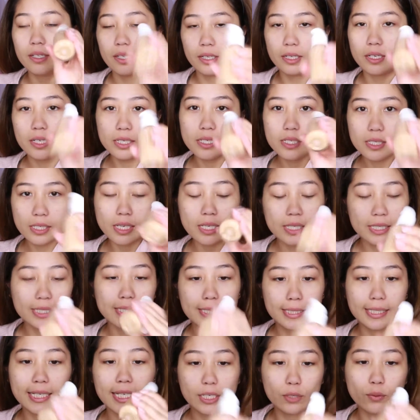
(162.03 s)
it is
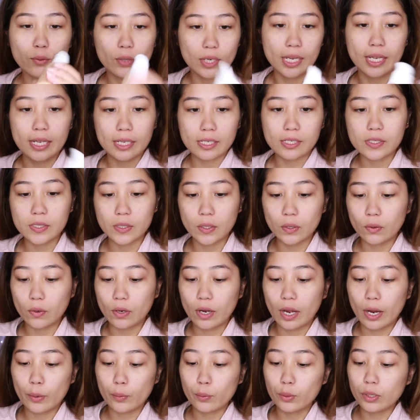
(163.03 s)
liquidy, so
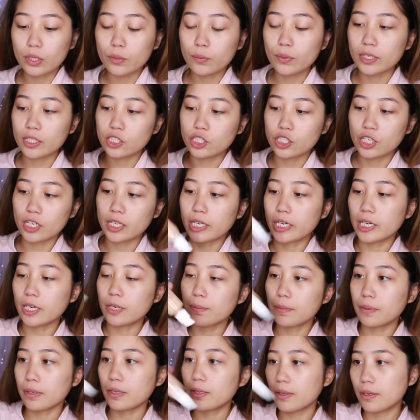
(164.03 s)
I really want to shake it
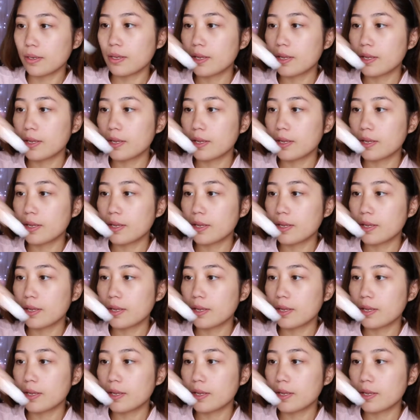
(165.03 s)
up,